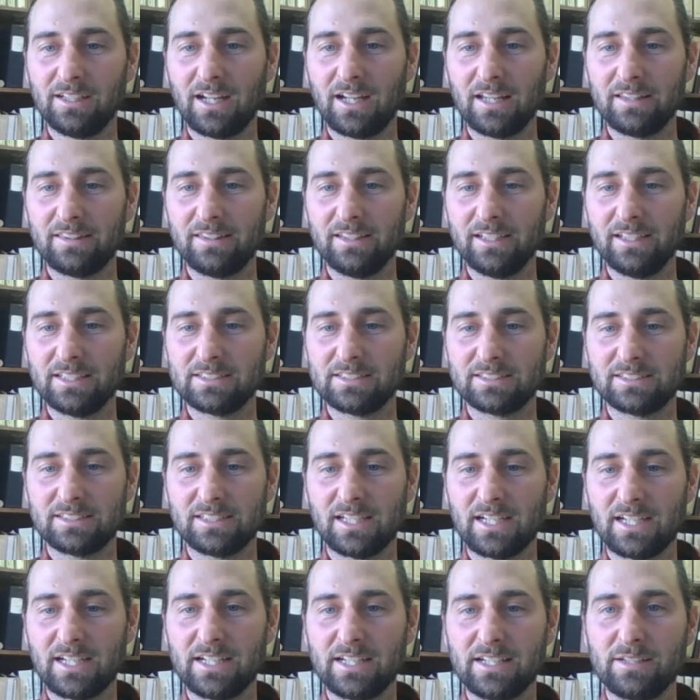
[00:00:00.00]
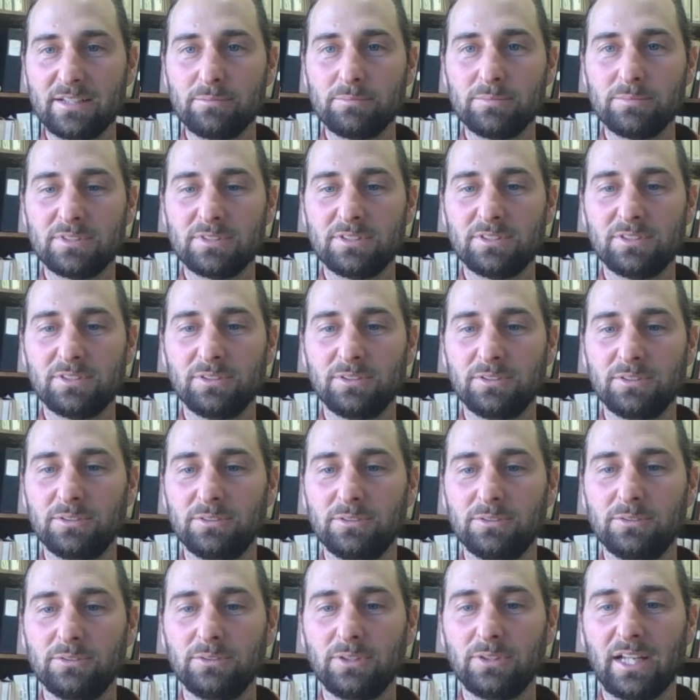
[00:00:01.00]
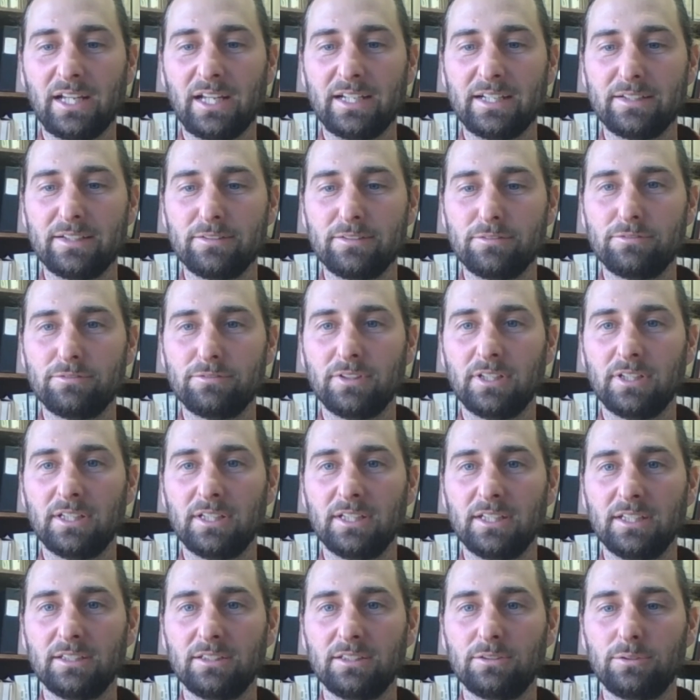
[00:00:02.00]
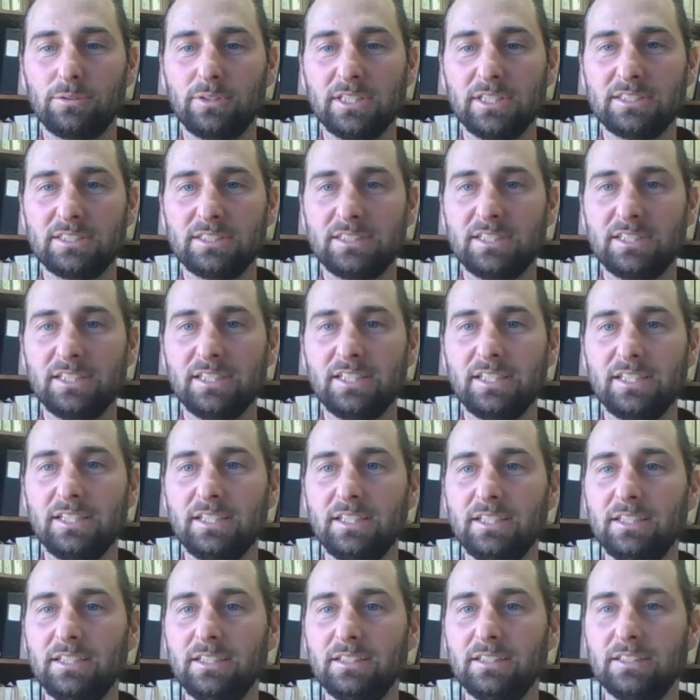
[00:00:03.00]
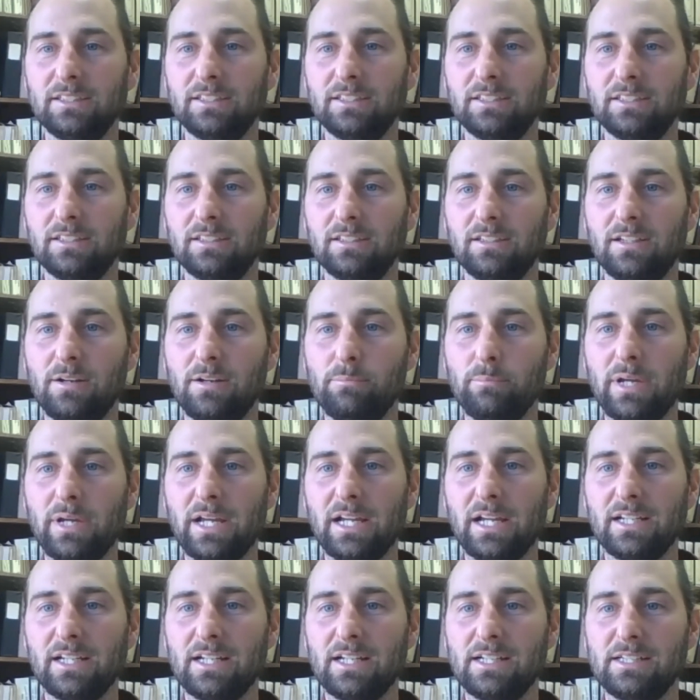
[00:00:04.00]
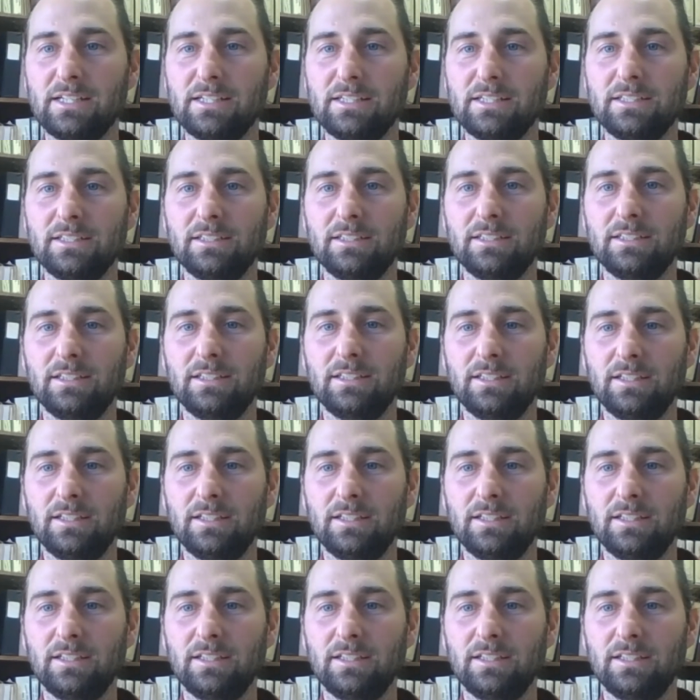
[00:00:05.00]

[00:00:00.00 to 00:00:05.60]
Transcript: I think it's time to have Christy come back on.